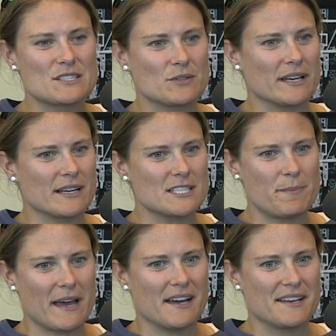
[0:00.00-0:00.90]
So I got to
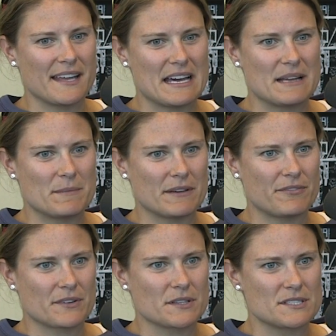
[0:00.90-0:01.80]
Penn, and my
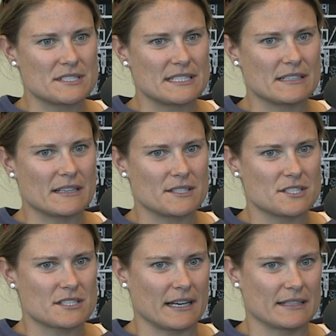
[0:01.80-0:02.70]
first year, I
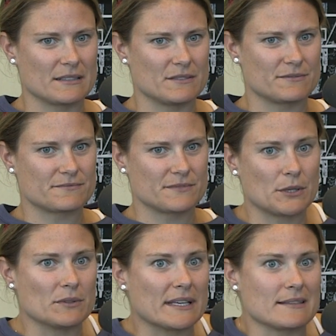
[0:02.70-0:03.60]
just kind of, you
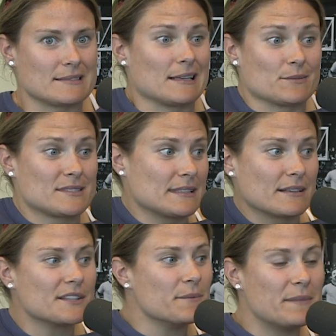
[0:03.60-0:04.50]
know, like I said, I was
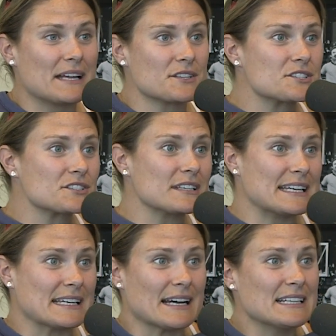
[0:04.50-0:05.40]
sitting on the bench
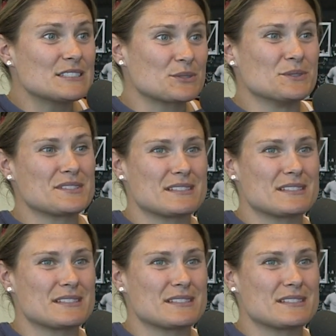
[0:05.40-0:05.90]
in high school.